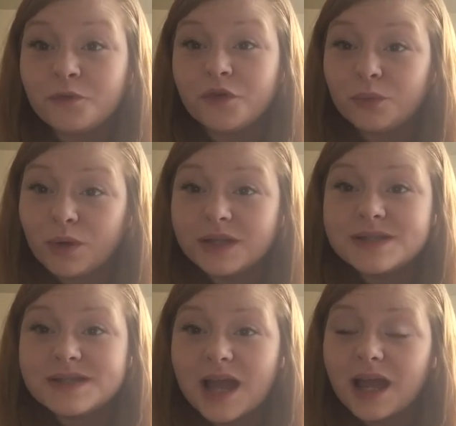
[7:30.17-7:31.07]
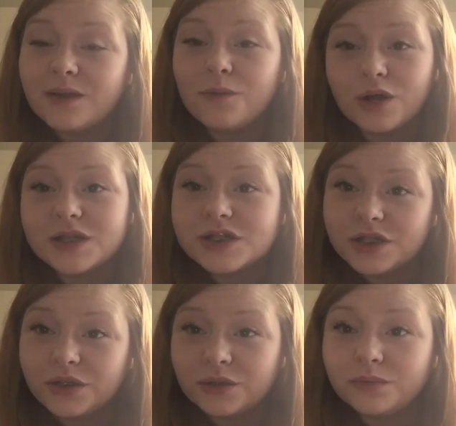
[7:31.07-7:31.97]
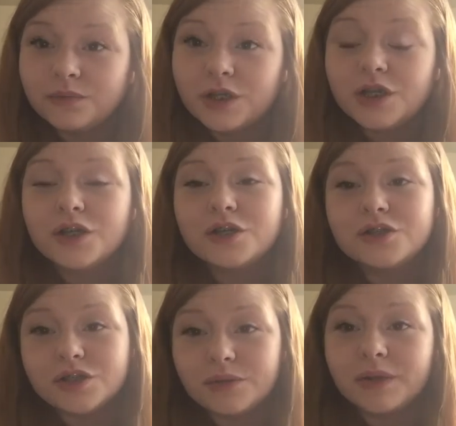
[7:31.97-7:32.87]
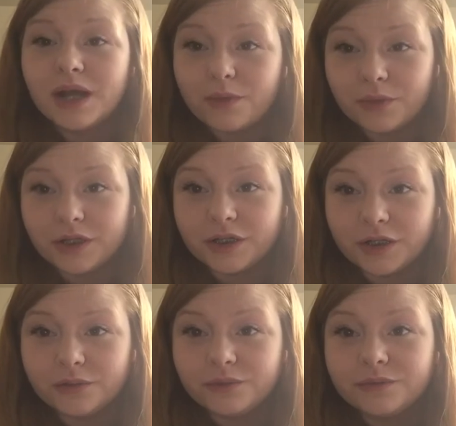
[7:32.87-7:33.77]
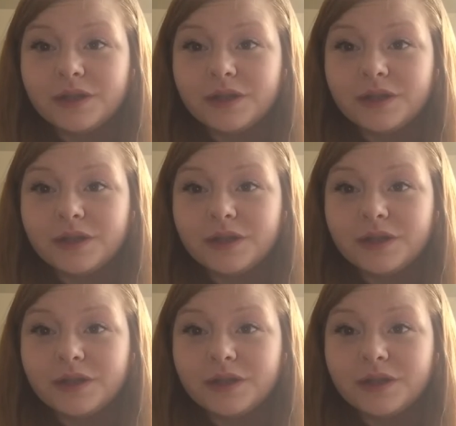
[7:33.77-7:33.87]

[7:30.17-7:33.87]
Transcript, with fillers: For once, I want to do what I want to do,